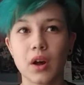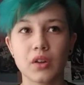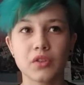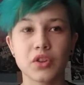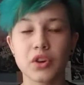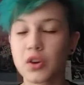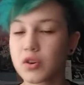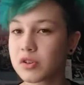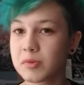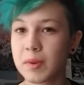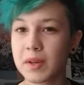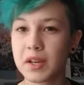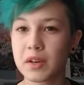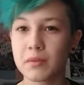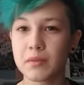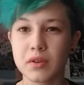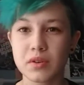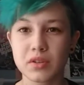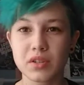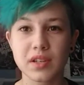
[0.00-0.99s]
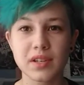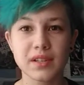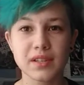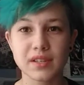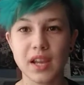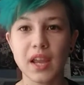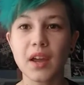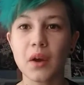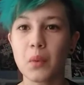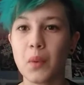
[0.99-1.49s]
the cosplay community
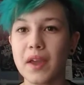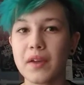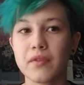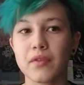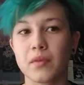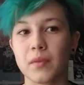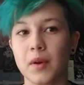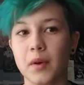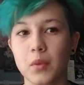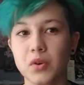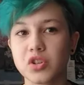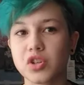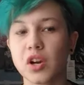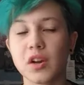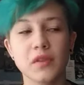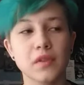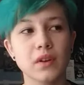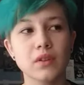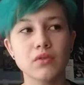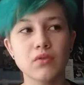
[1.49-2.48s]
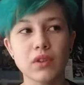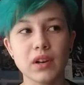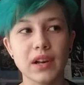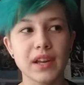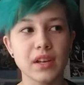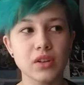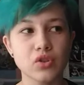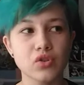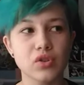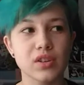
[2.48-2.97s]
stay away from it, which I found
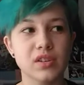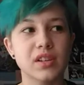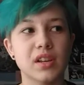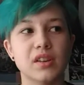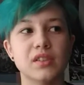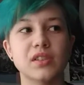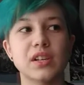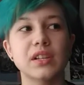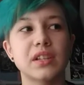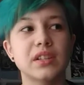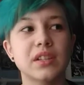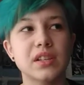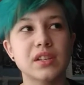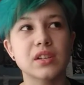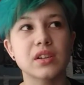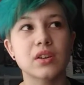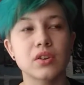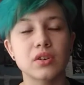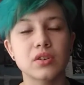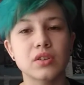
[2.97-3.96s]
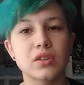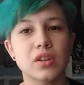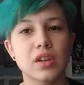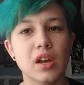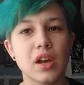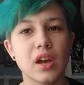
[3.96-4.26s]
really interesting because I think there's a good